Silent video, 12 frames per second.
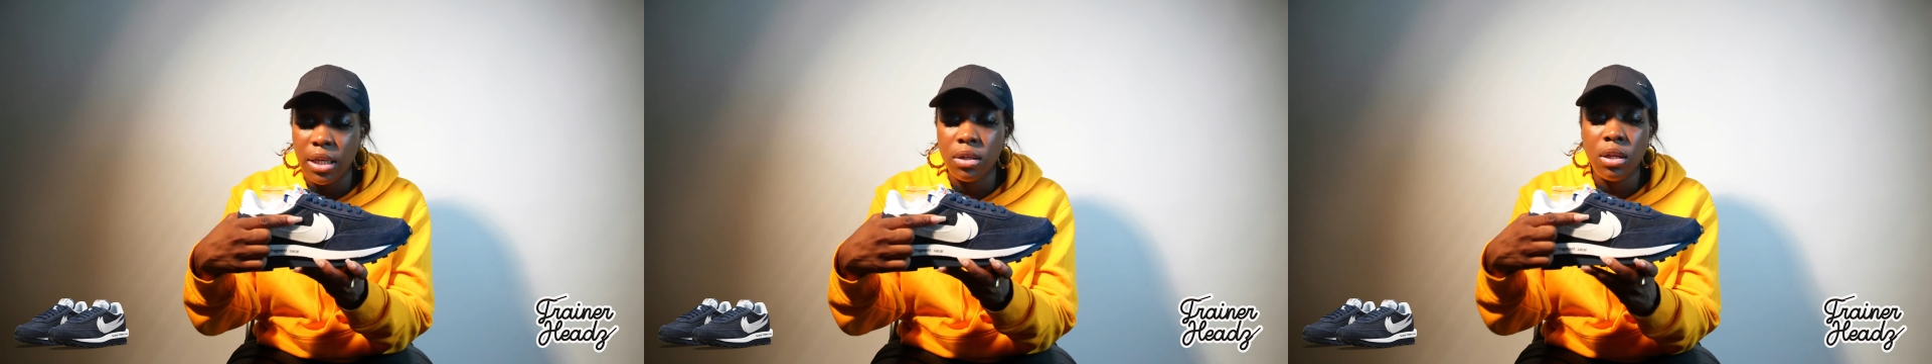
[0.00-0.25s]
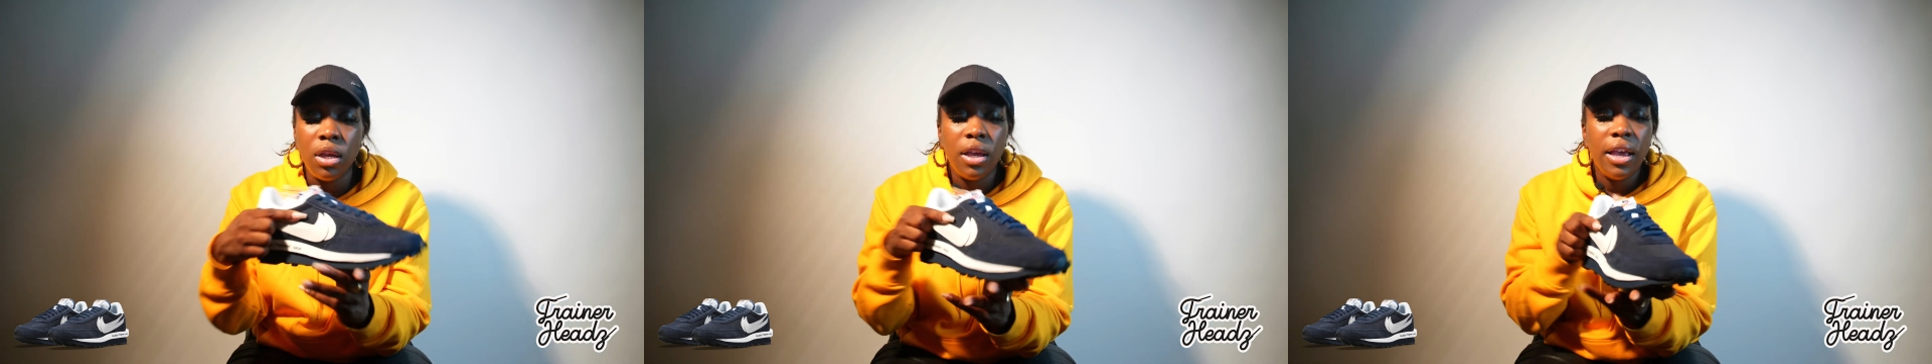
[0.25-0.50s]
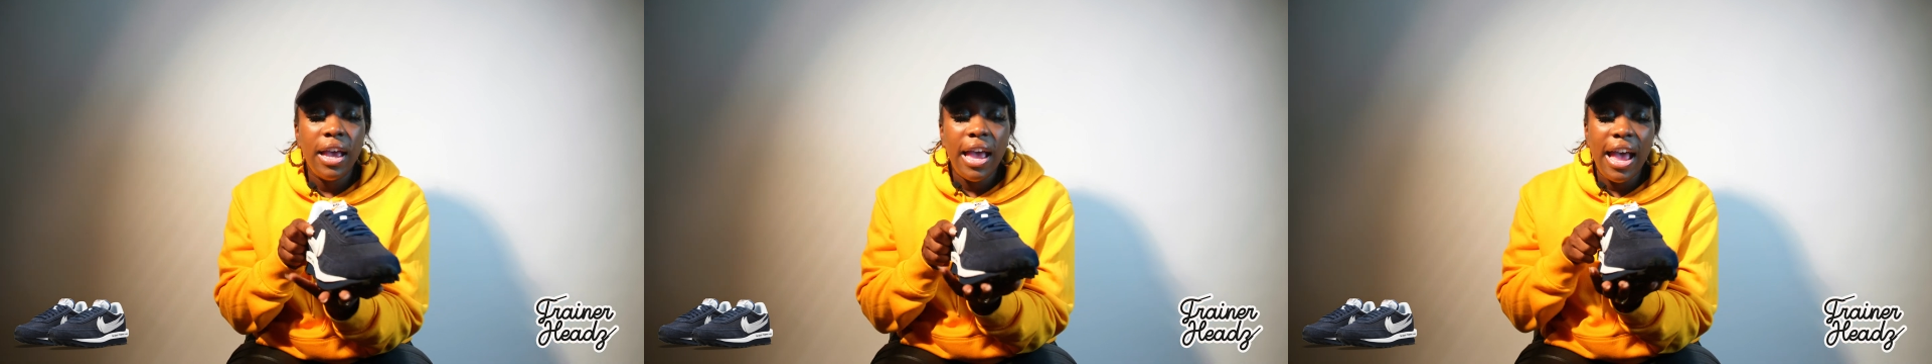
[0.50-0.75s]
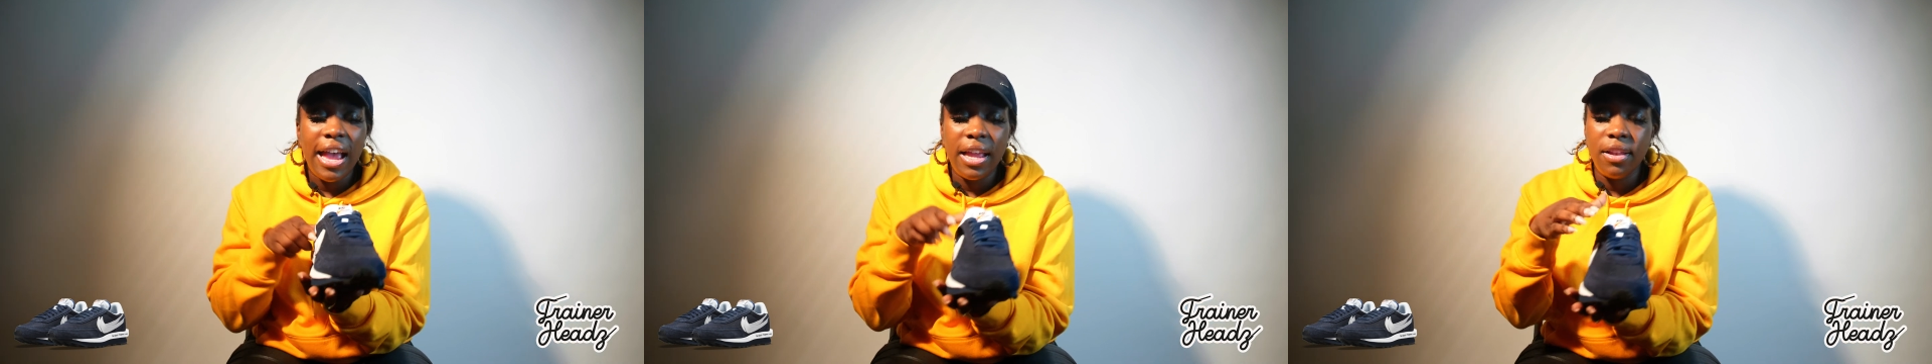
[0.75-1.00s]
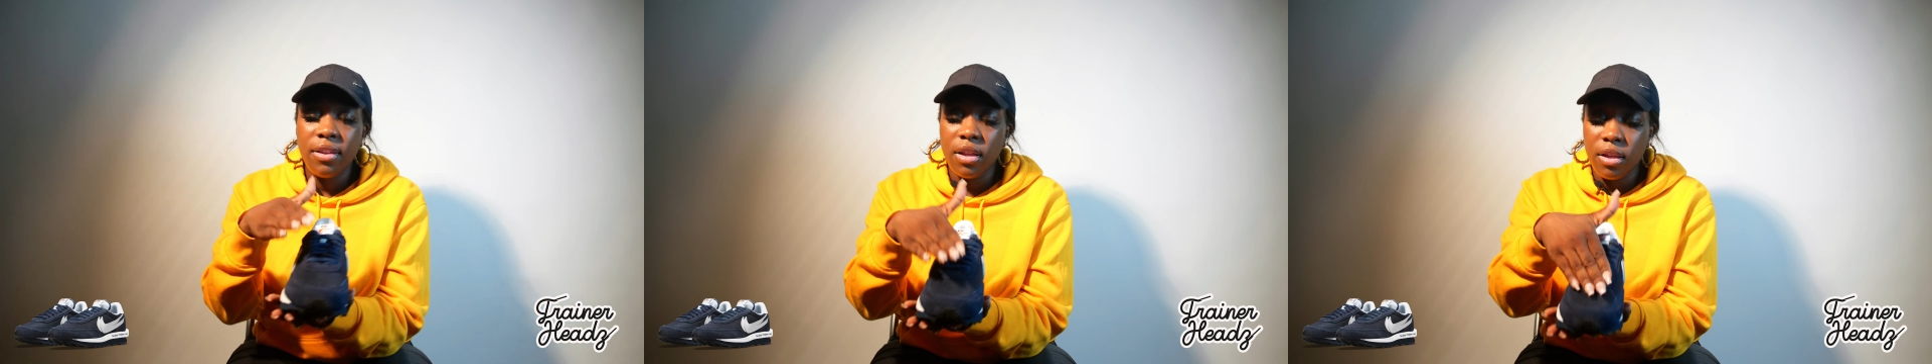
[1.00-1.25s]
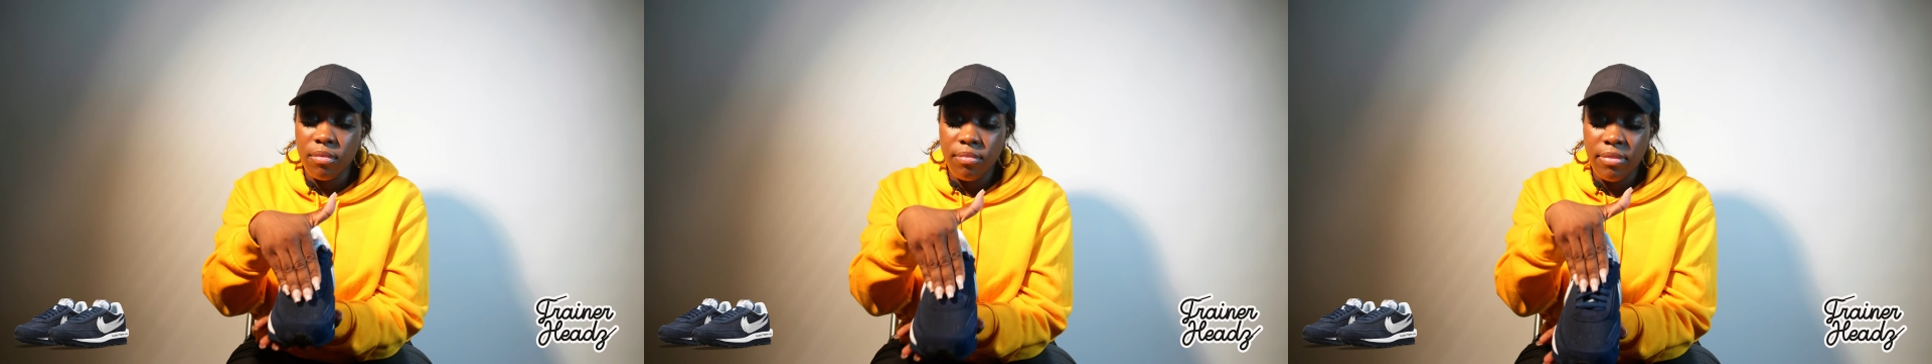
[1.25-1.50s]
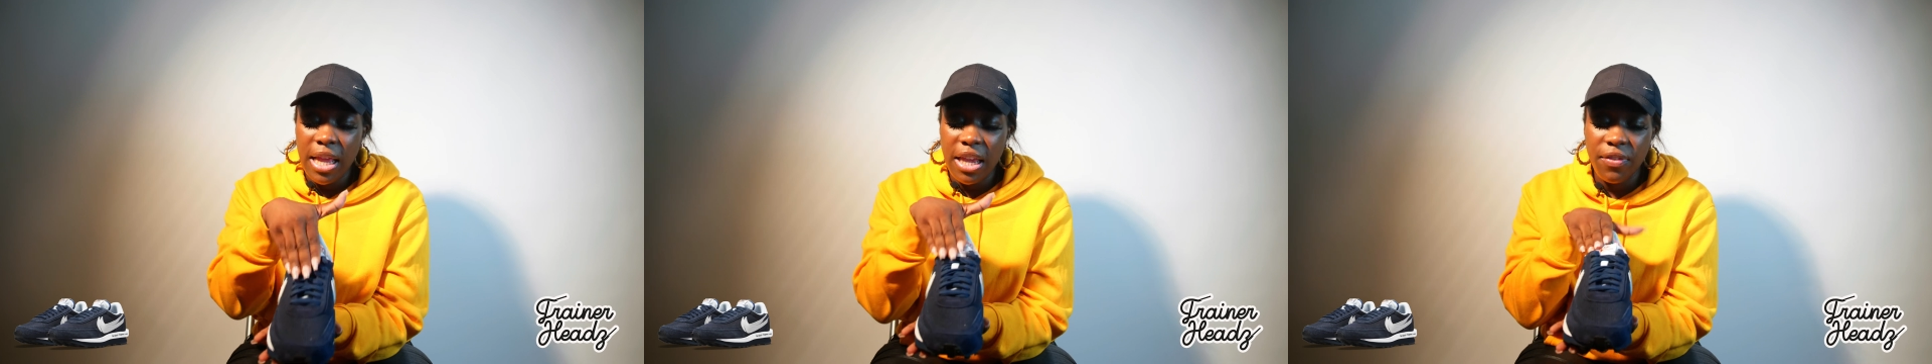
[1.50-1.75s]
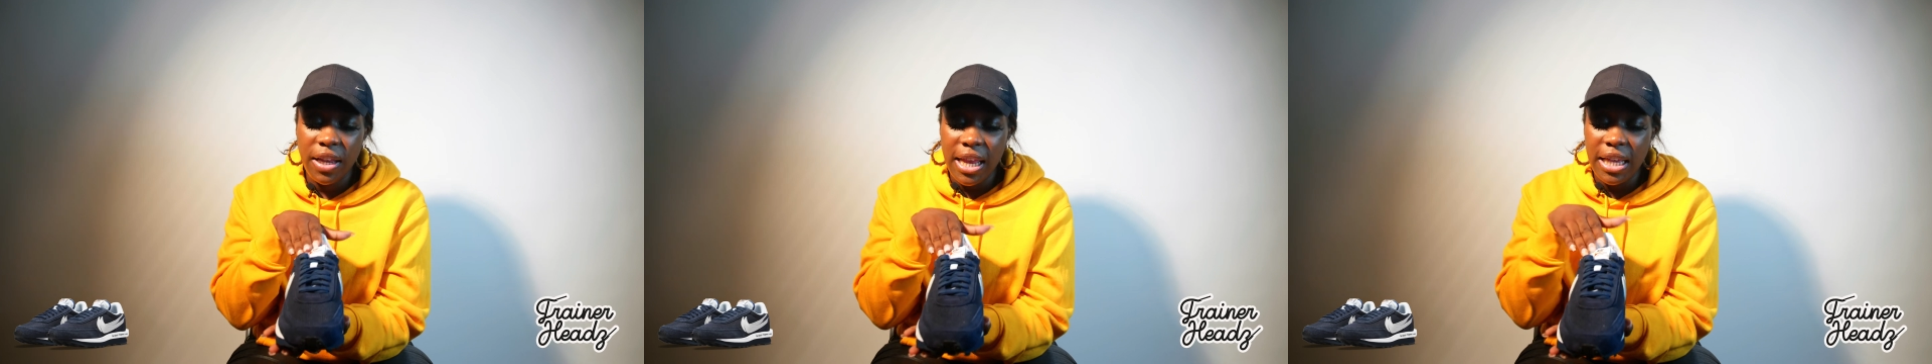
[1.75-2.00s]
in, and
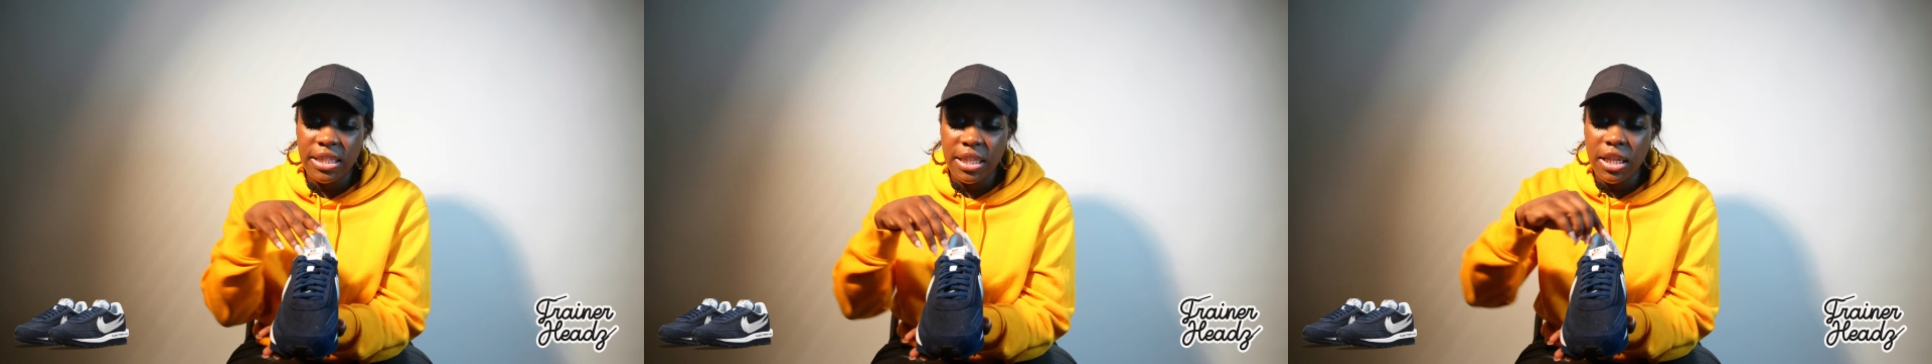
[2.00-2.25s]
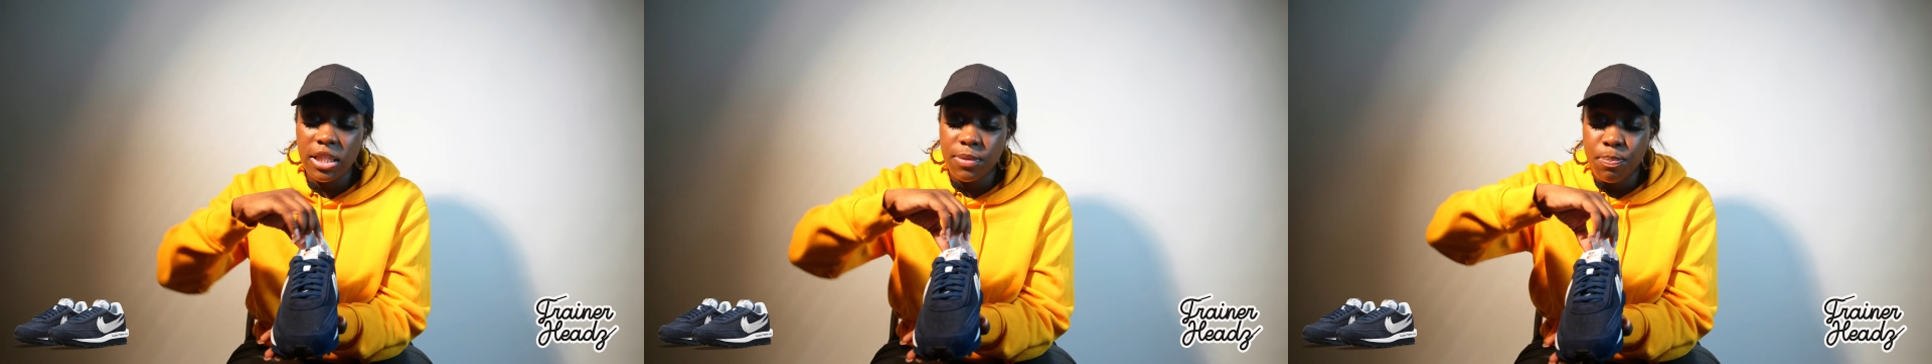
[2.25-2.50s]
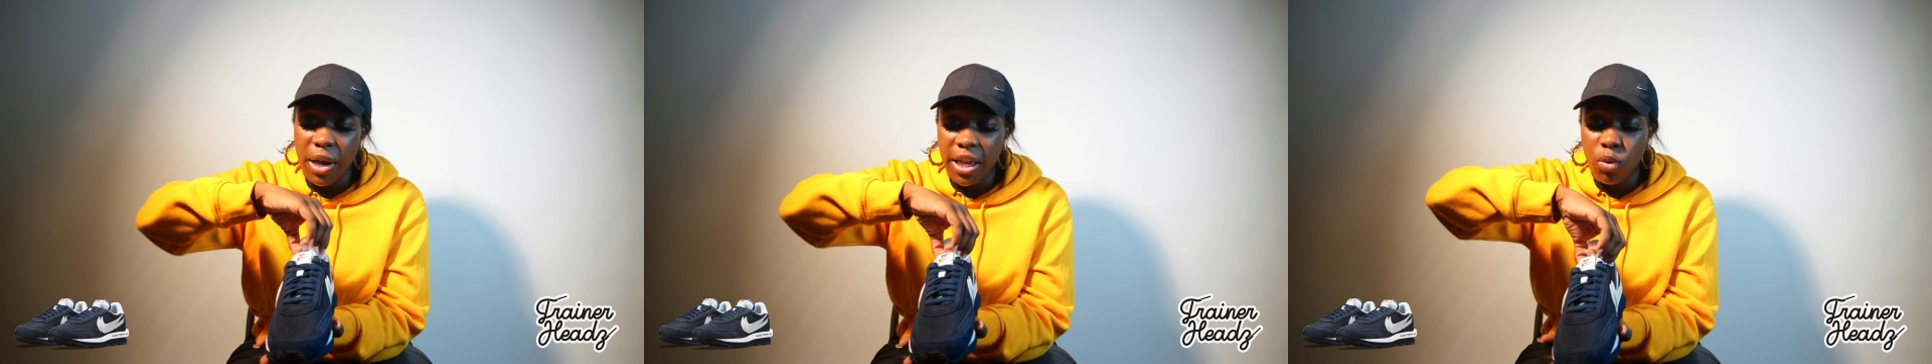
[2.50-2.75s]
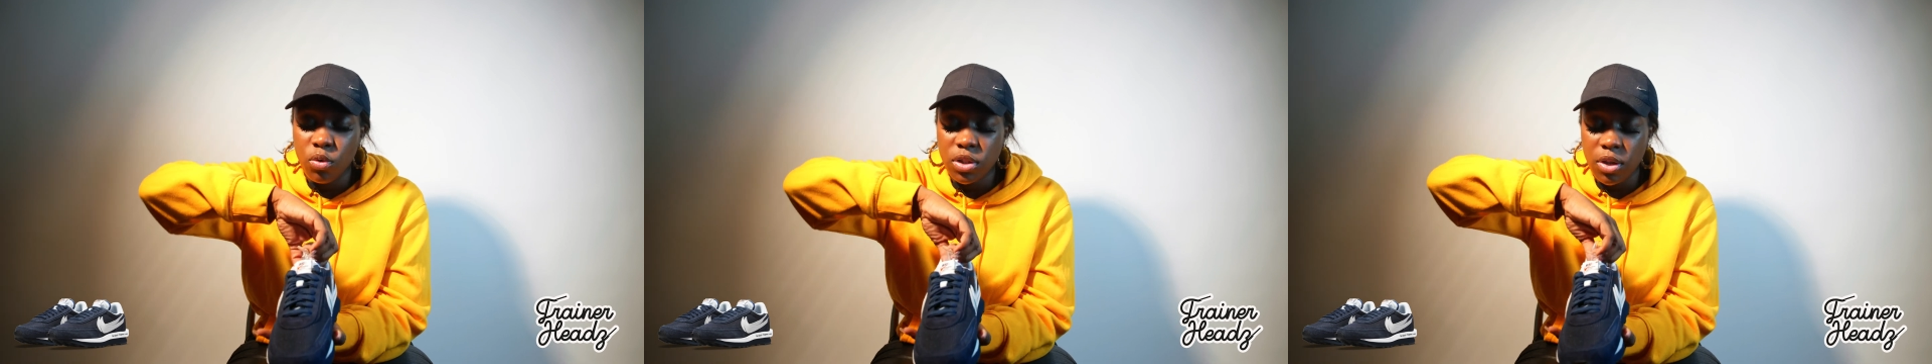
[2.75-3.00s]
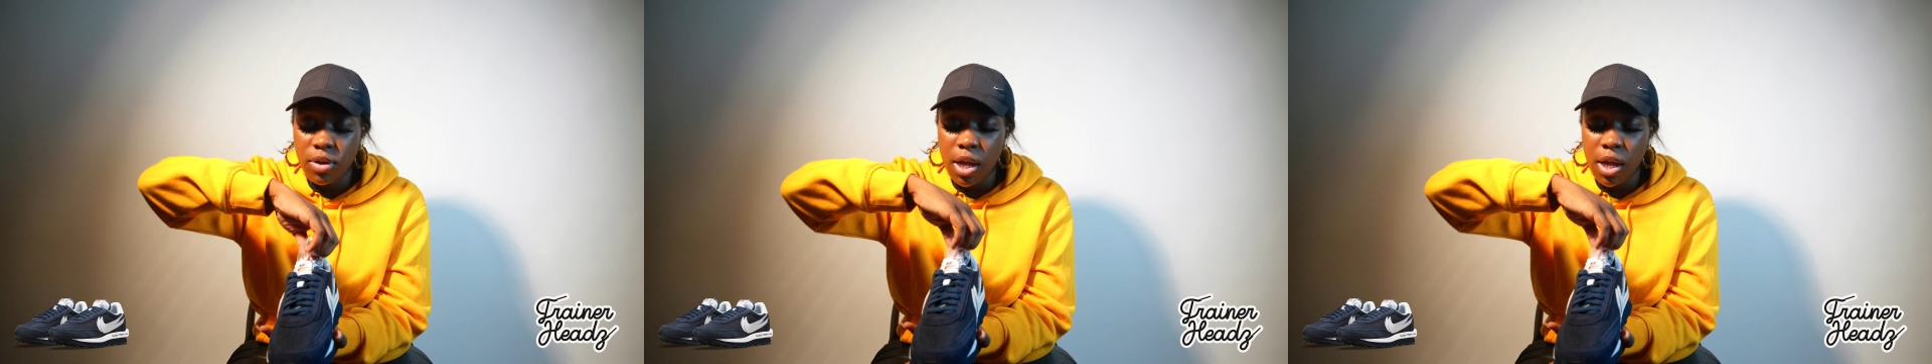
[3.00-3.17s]
navy laces, but it also